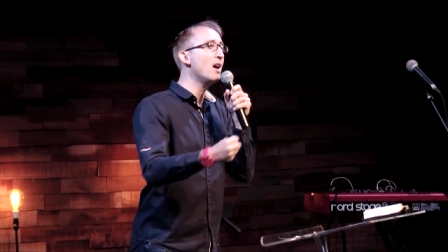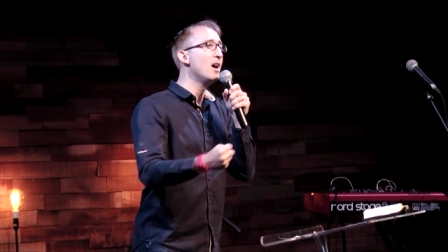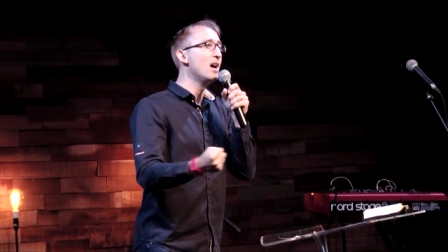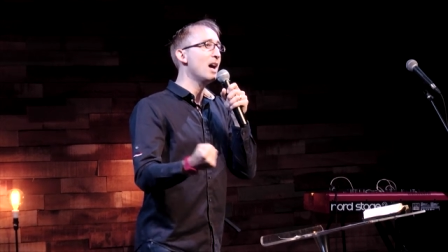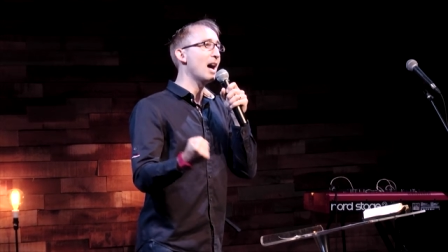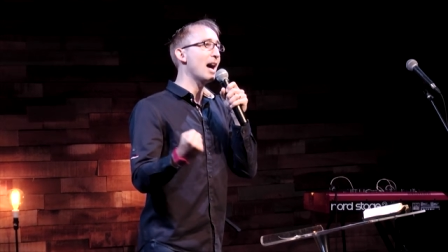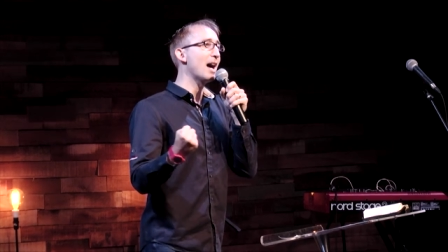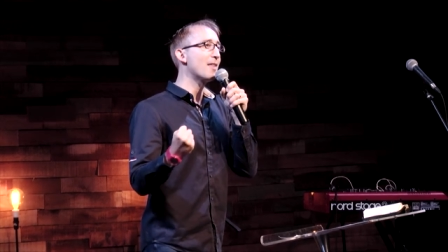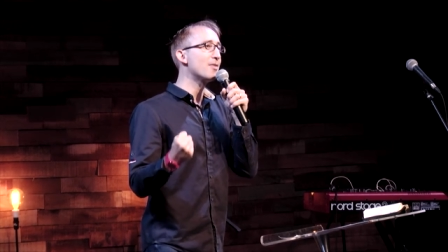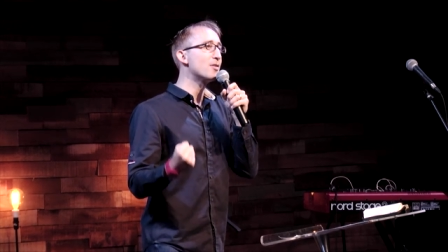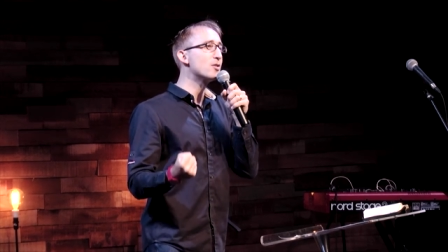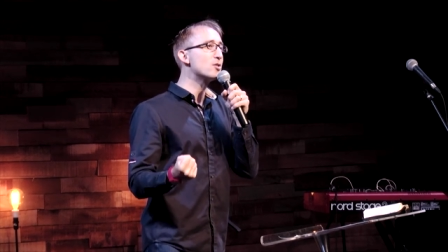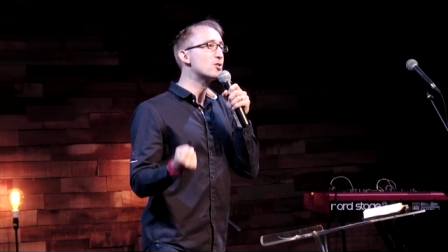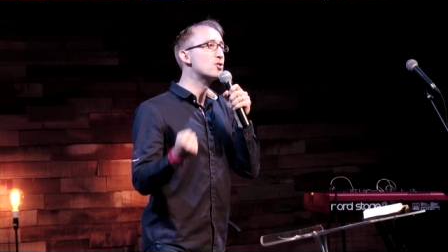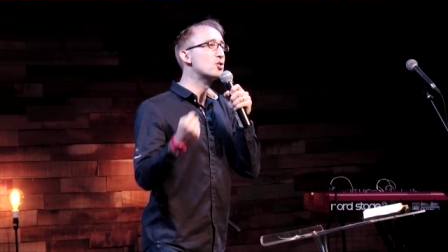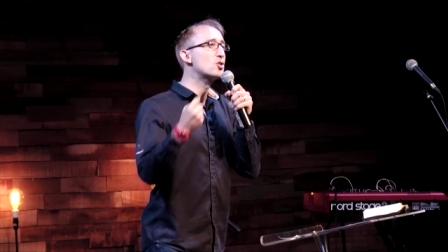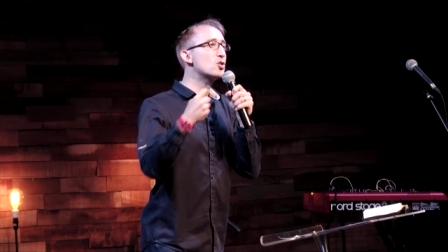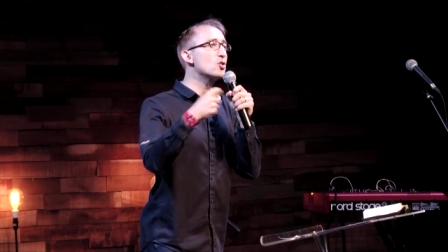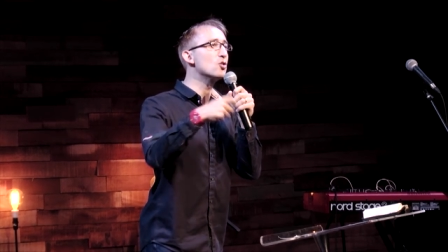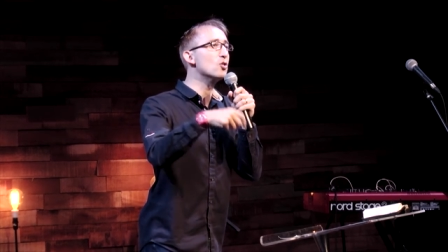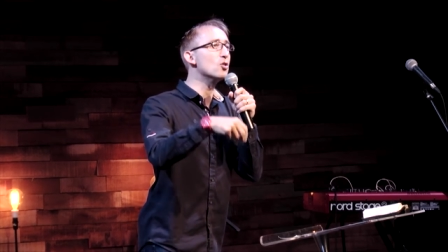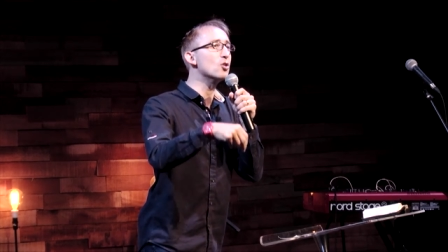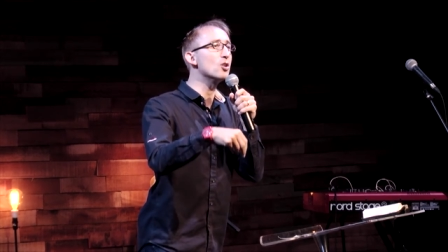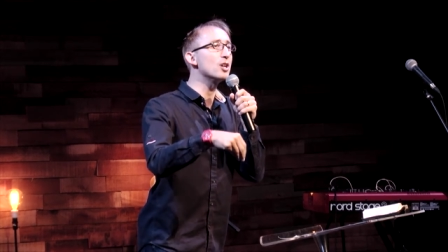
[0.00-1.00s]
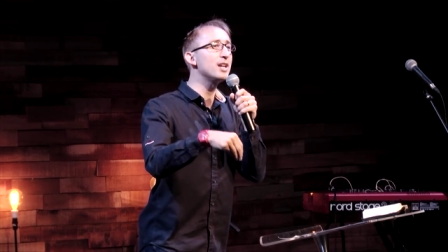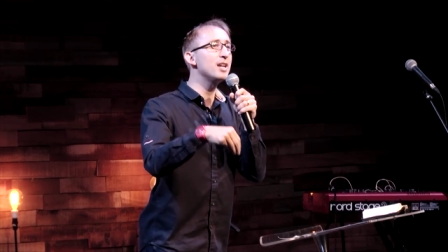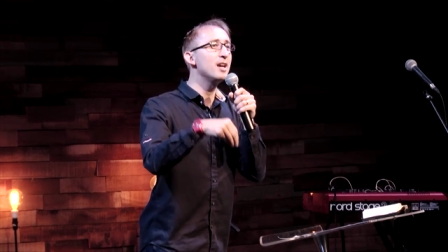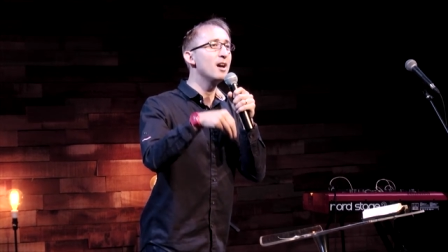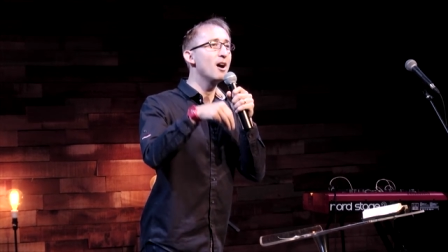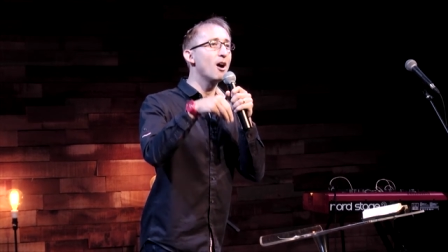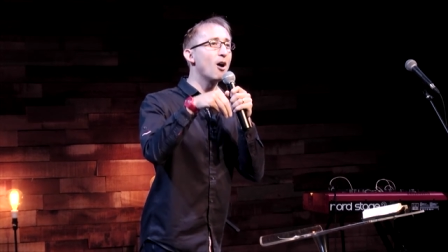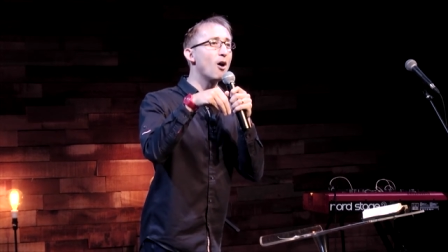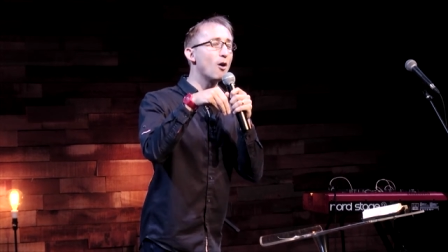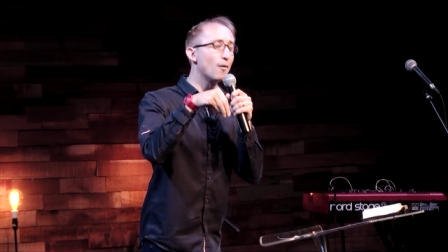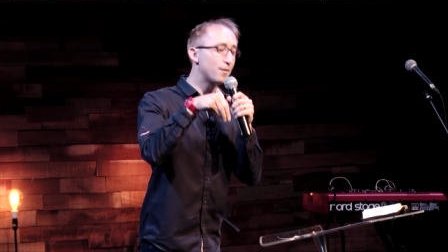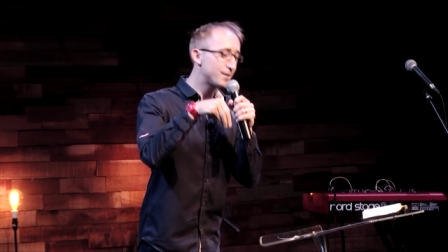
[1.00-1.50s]
and the joy
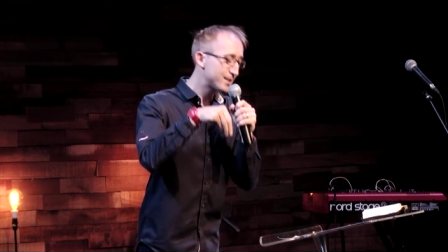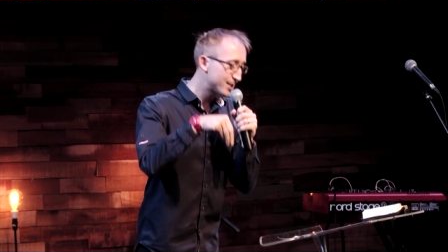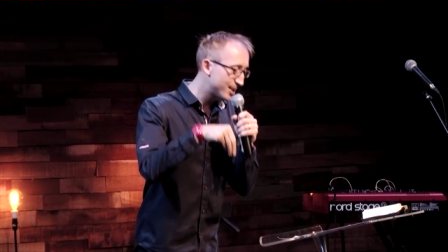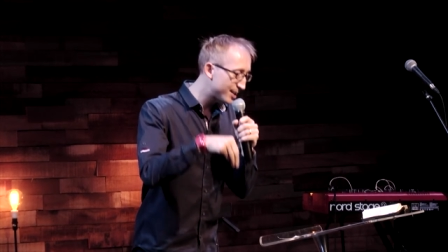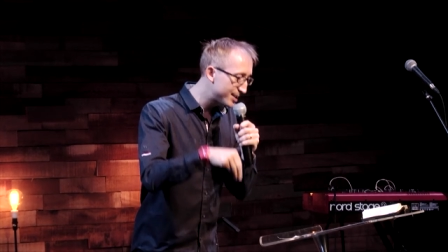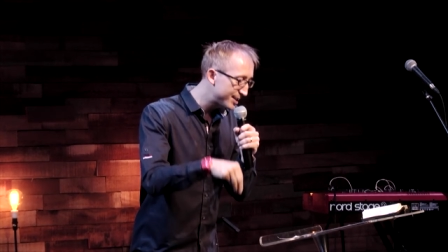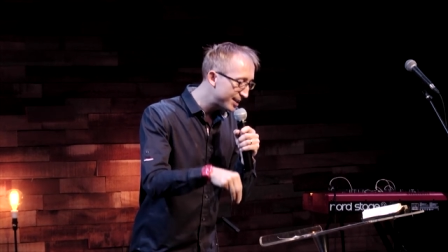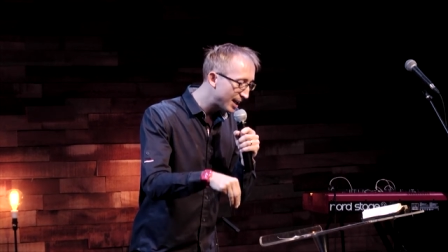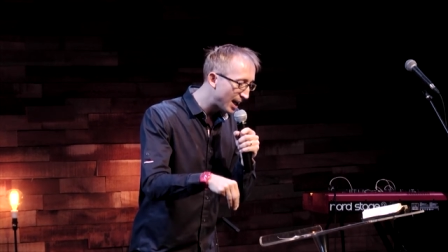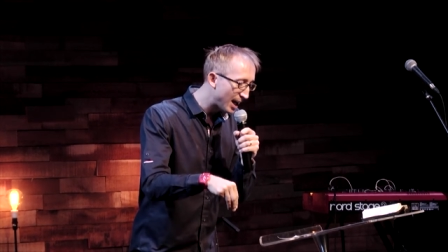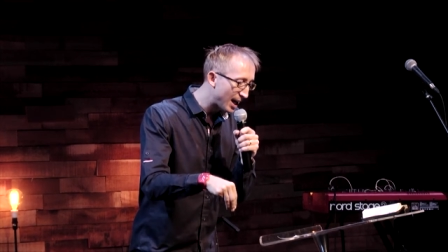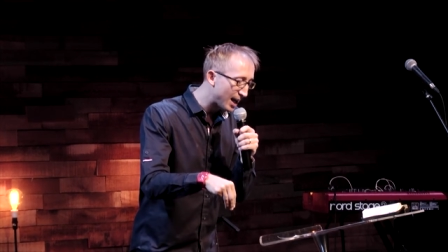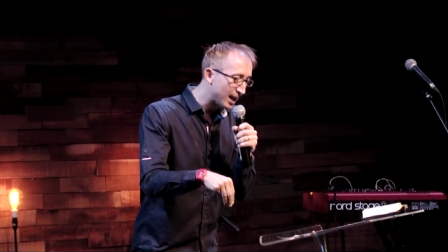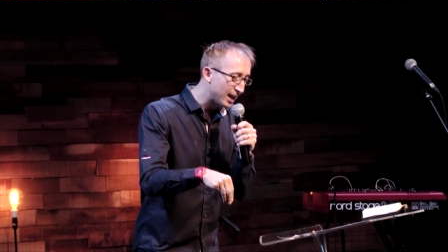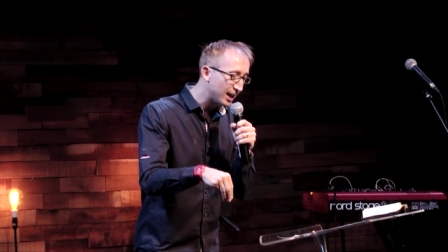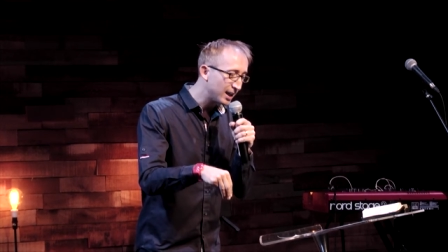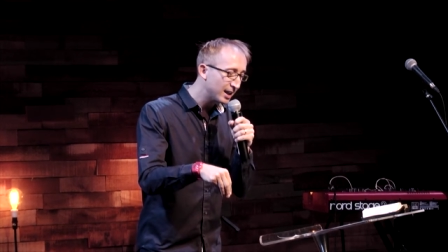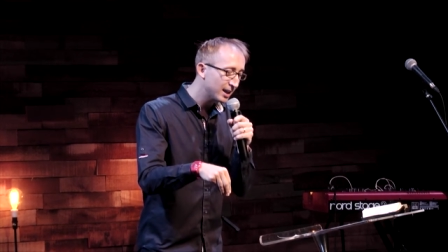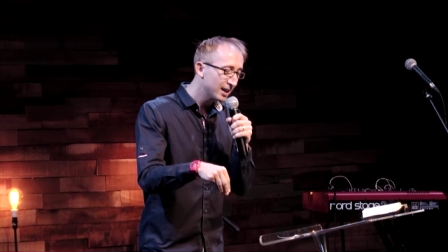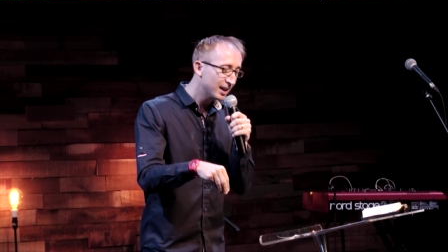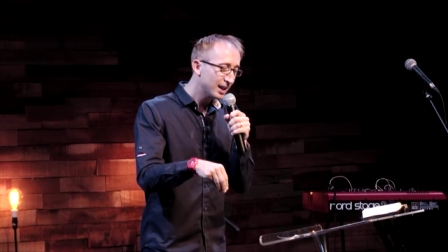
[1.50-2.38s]
of today